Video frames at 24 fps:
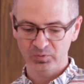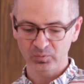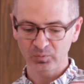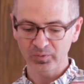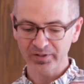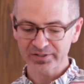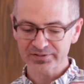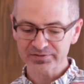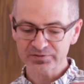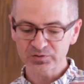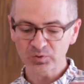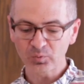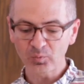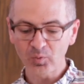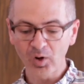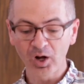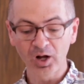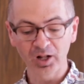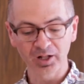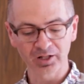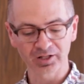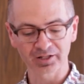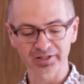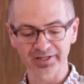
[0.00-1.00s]
What is the
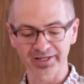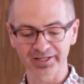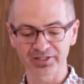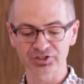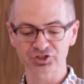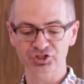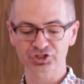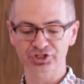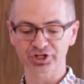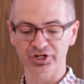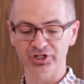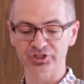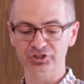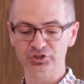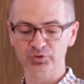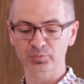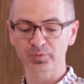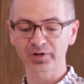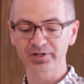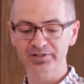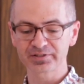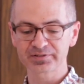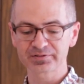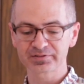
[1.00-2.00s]
wall in church?
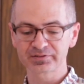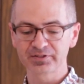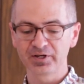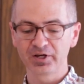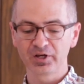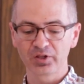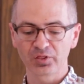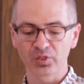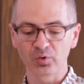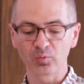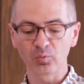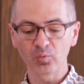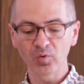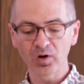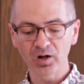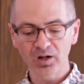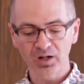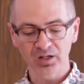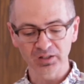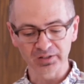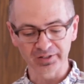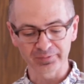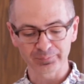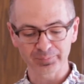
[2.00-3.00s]
What is the
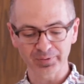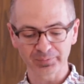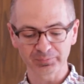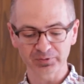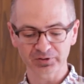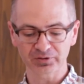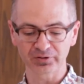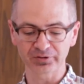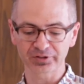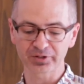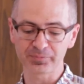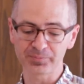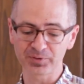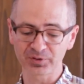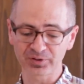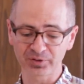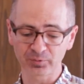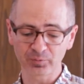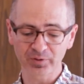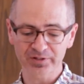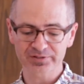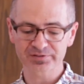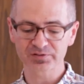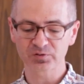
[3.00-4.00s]
wall in biblical
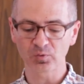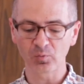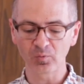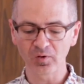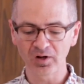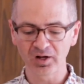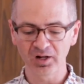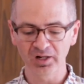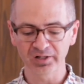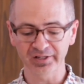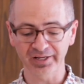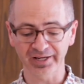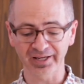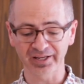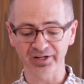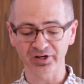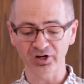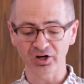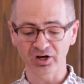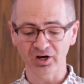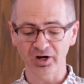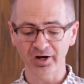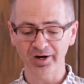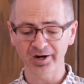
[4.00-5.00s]
community? What is the wall
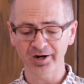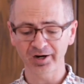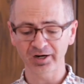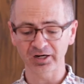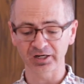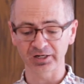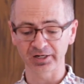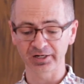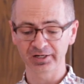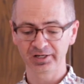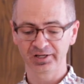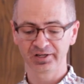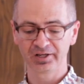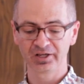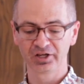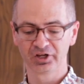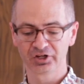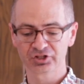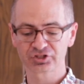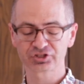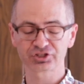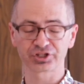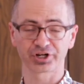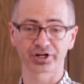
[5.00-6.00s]
in our
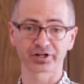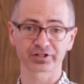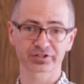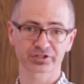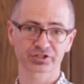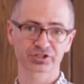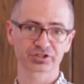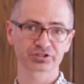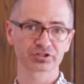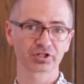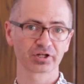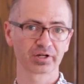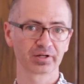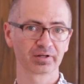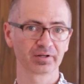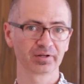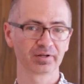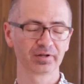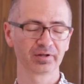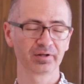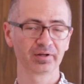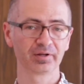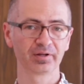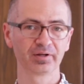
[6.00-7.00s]
church?
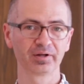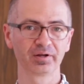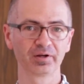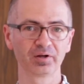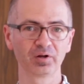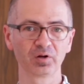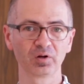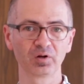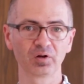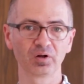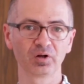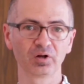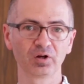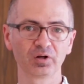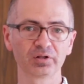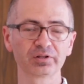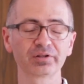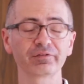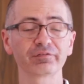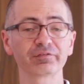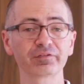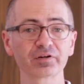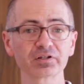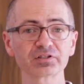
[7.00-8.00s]

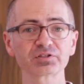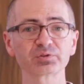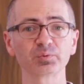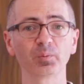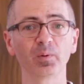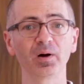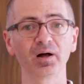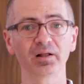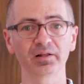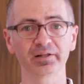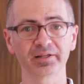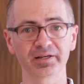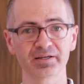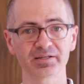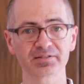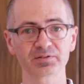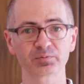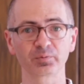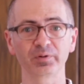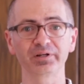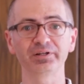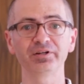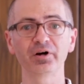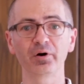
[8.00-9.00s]
The first wall
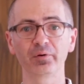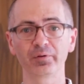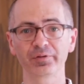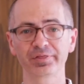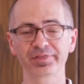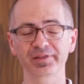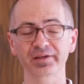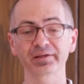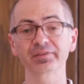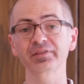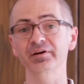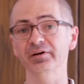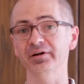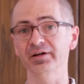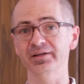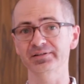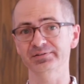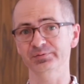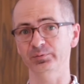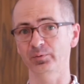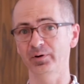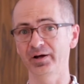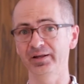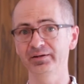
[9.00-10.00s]
is we don't think there
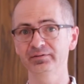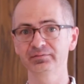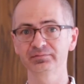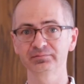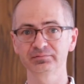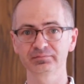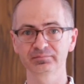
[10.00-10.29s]
is one.